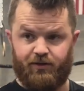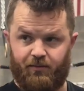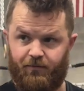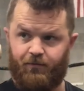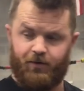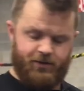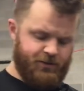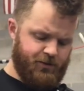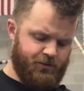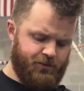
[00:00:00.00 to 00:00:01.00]
up before these
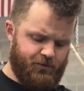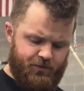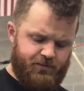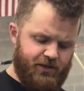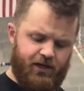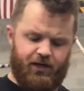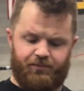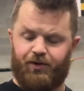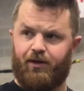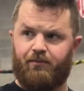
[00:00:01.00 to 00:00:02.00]
snowstorms. I need to
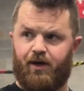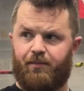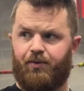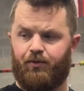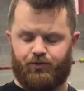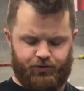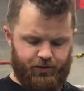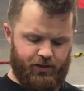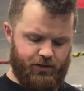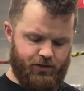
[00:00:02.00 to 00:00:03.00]
put in my
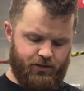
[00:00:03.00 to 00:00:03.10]
upholstery